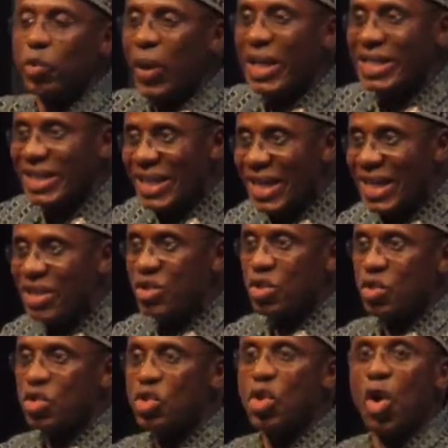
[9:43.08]
but we're
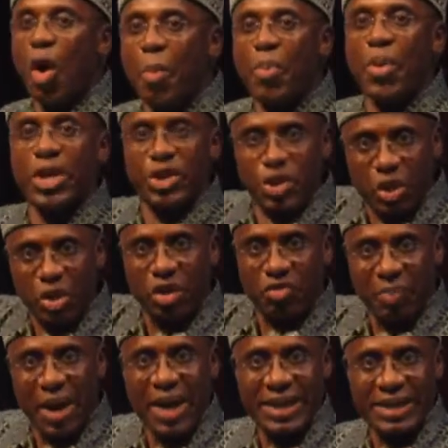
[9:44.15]
saying the
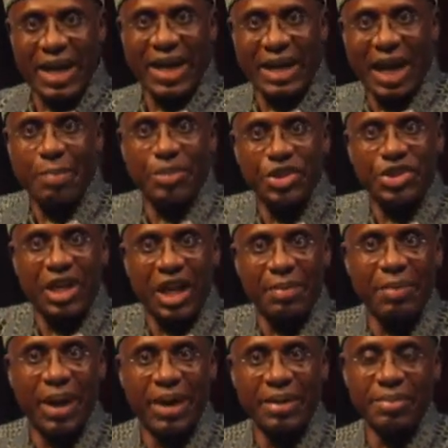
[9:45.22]
operation of maritime can be
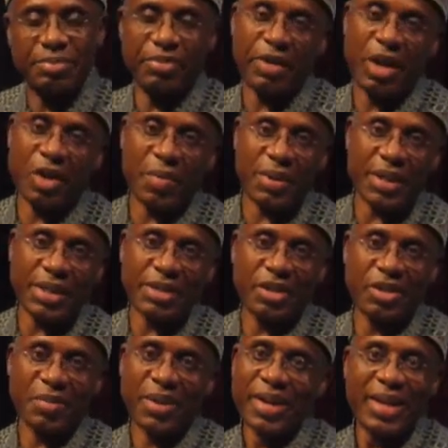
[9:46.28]
shared by federal government
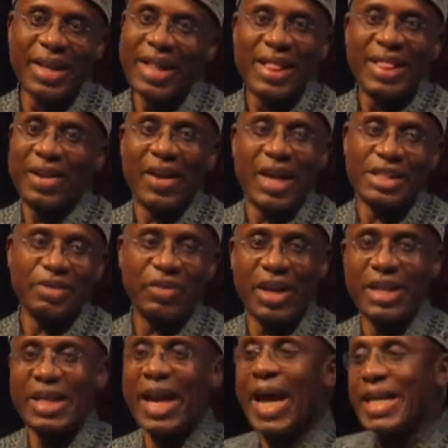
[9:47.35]
and state government. They're not
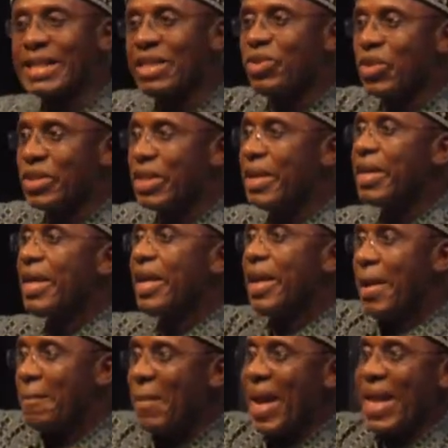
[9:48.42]
asking for that. They're asking to say
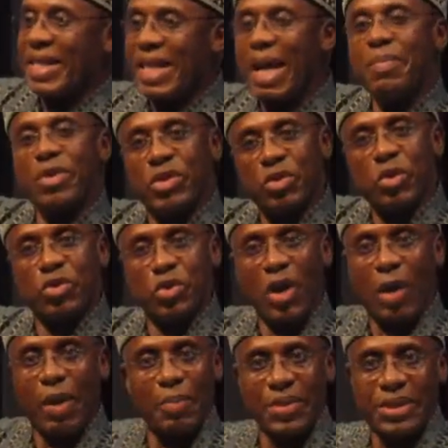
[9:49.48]
maritime is
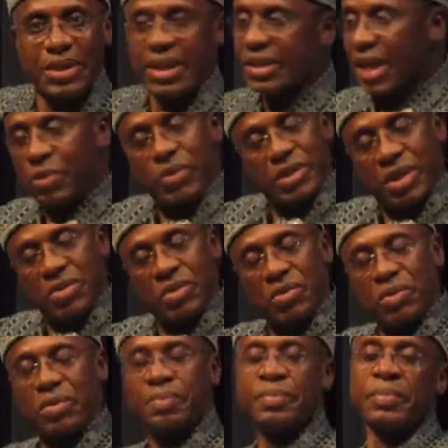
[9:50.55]
also our business. And we say,
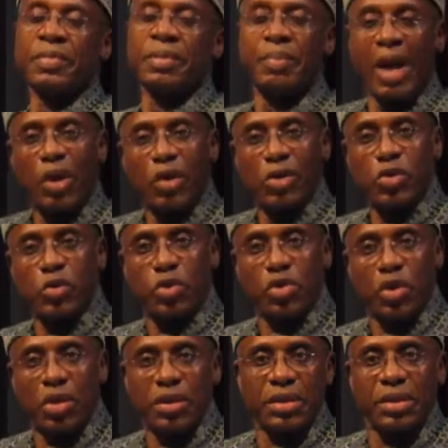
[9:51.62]
no. By
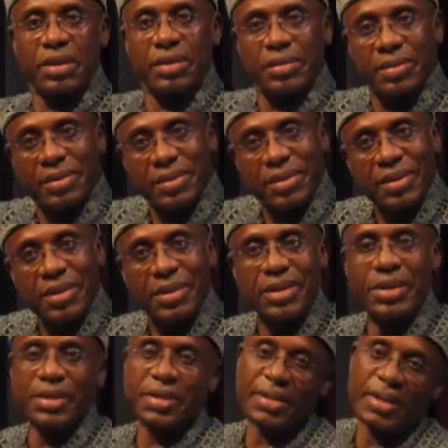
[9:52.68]
constitution,
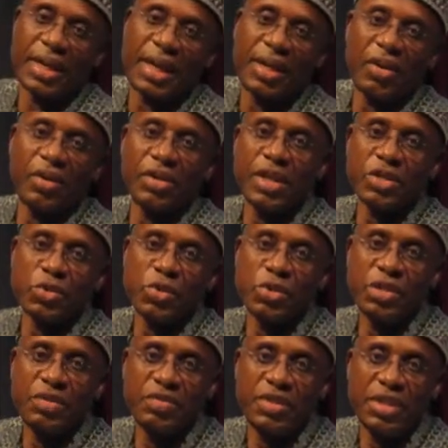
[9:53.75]
it is on the
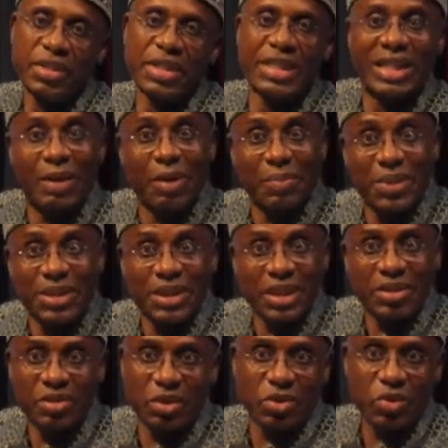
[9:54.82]
exclusive list. It's our
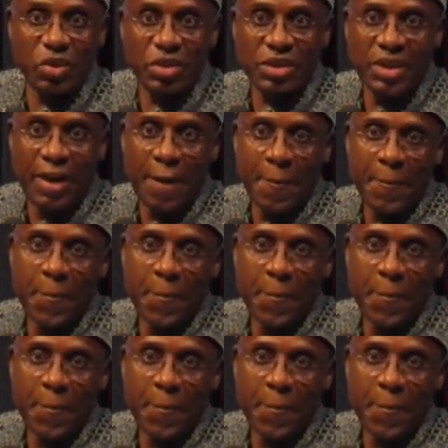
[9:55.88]
business, not yours.